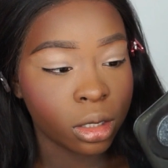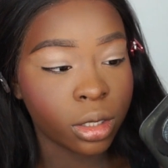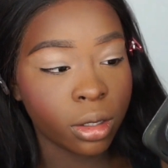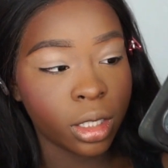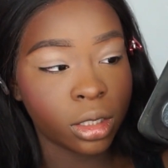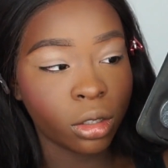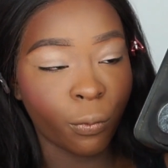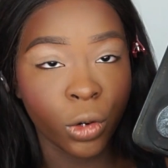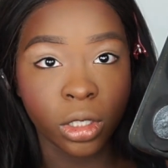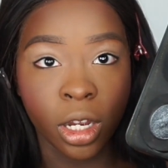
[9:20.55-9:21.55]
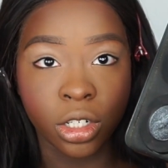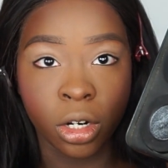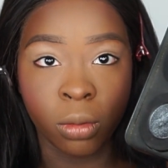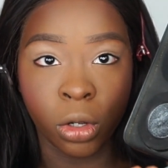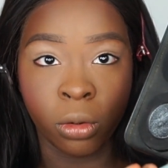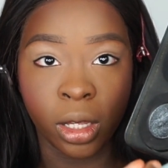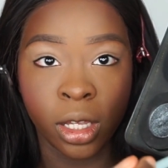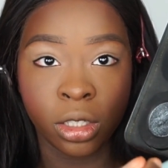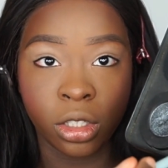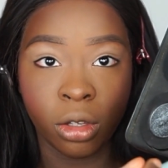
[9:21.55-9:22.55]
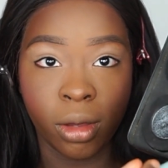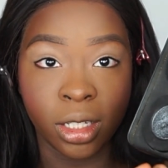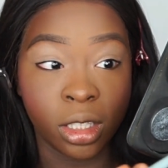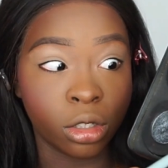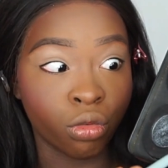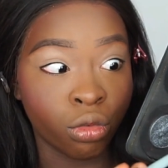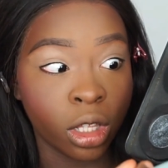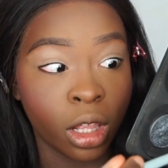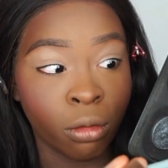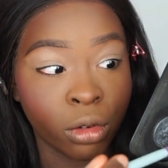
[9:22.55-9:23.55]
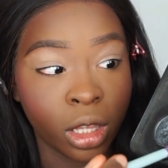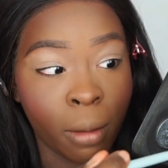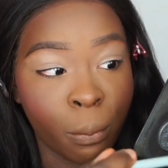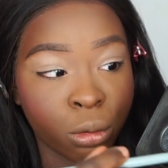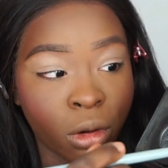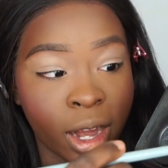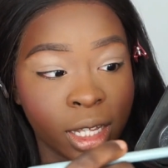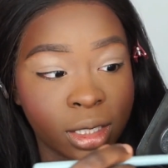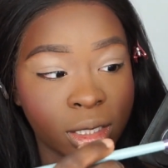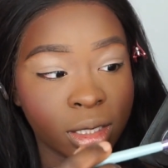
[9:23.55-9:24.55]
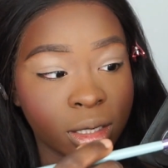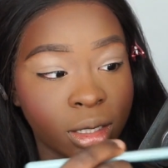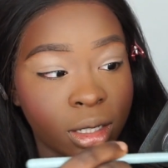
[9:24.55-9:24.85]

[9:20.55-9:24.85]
So this is the first eyeshadow I'm going into. It's this really, really bright